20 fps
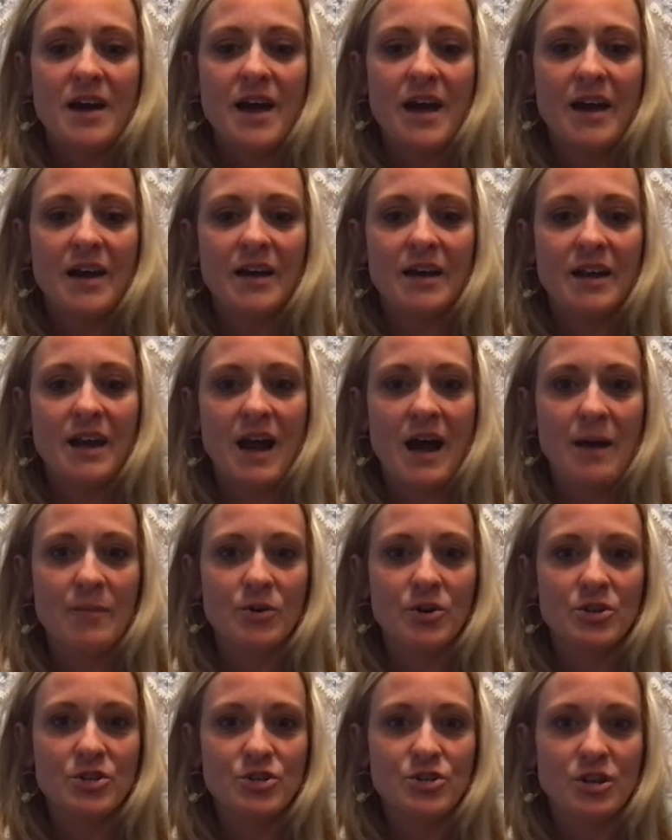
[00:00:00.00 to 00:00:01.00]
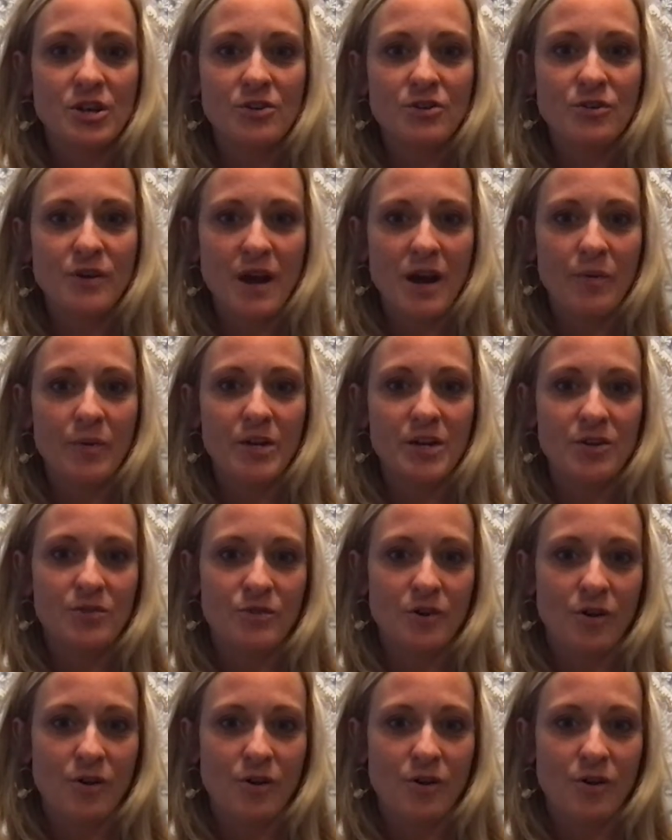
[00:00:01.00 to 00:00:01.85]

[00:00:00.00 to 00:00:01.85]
And I'm going to show you how we do the